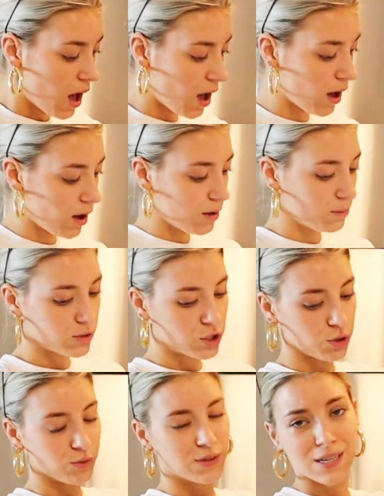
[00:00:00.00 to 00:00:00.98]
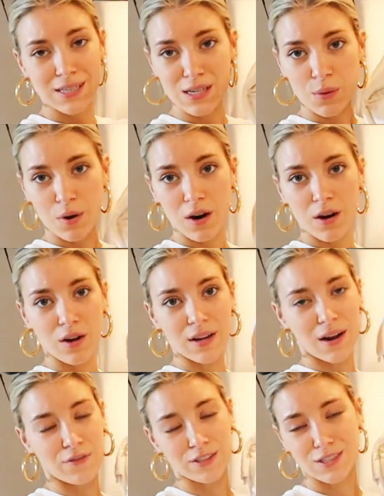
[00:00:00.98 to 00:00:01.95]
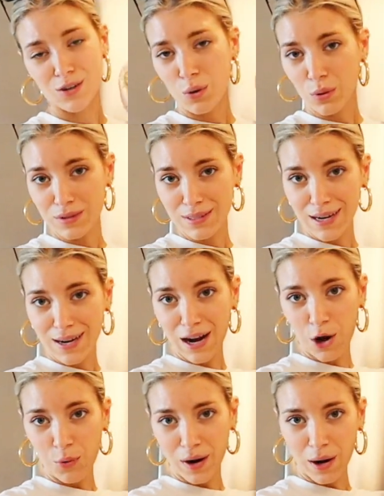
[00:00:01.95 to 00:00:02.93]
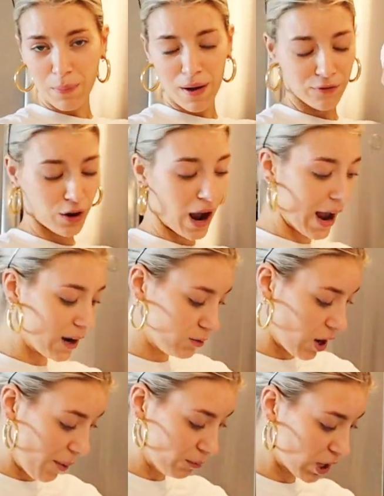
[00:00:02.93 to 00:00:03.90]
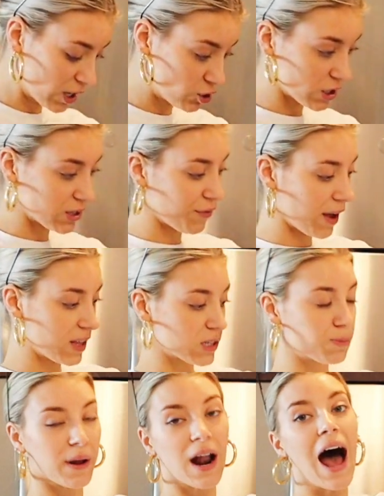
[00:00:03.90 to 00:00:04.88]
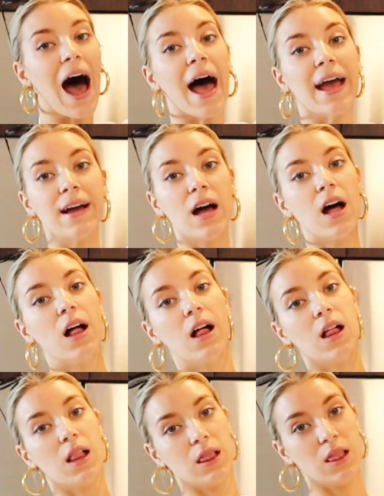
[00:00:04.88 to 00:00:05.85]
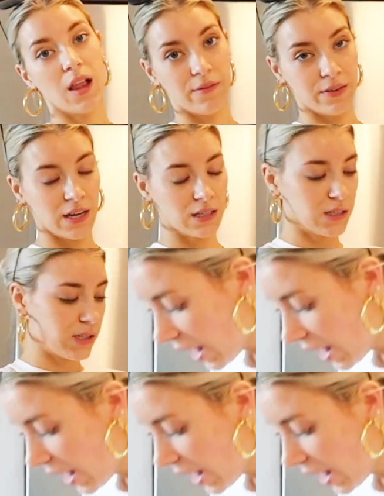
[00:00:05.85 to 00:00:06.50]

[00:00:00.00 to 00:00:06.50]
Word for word: um, to Disney World. If it's cold there, I'll wear a puffer. I don't know. I'm trying to justify this, but I love it.